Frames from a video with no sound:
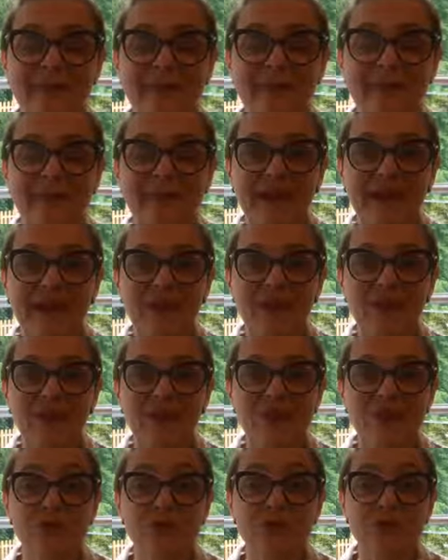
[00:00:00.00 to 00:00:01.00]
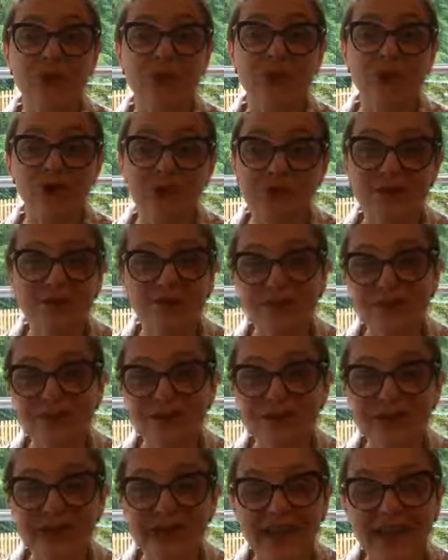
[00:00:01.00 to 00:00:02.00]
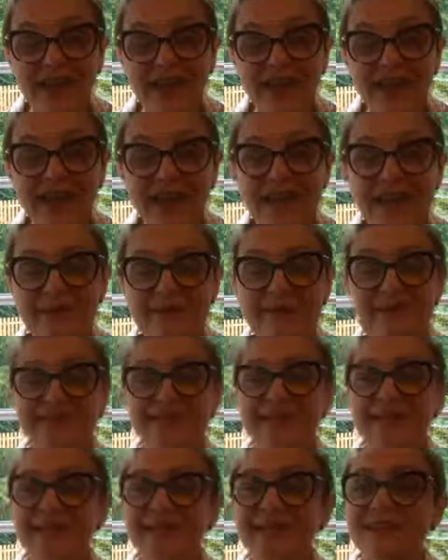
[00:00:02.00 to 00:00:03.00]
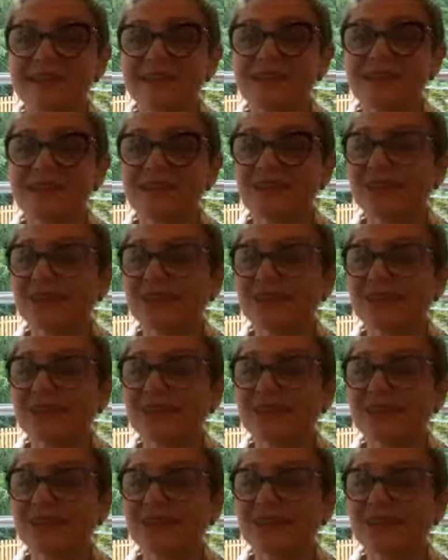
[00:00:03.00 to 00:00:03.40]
I wish you a wonderful day. I am sending